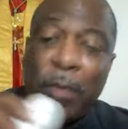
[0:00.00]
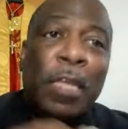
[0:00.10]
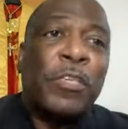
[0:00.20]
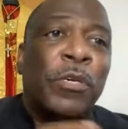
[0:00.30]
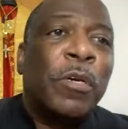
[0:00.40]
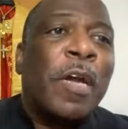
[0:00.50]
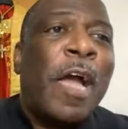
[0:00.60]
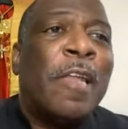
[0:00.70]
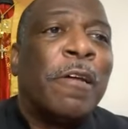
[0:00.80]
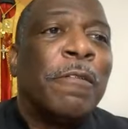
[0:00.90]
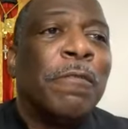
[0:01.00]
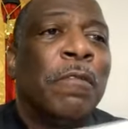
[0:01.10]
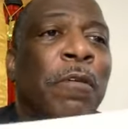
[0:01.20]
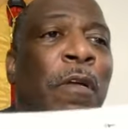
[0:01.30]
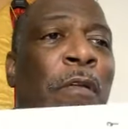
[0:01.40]
that your collar,
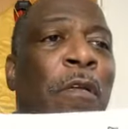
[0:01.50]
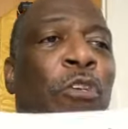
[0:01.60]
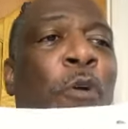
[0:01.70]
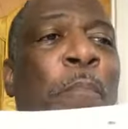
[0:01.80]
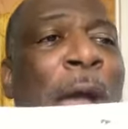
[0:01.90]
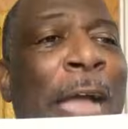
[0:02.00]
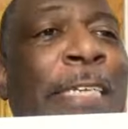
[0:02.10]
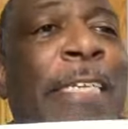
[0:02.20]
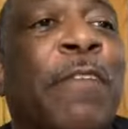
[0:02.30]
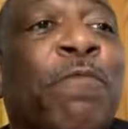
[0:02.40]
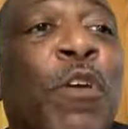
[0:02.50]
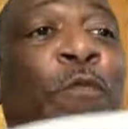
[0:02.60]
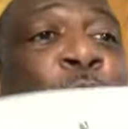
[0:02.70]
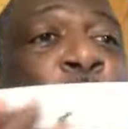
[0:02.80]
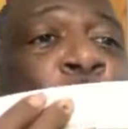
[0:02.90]
your pontiff,
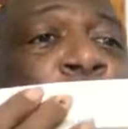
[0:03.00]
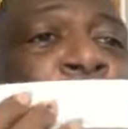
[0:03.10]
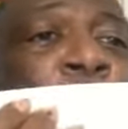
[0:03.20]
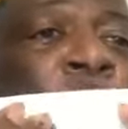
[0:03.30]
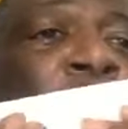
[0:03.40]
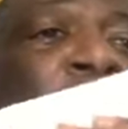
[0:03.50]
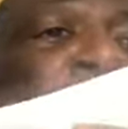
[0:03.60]
your full collar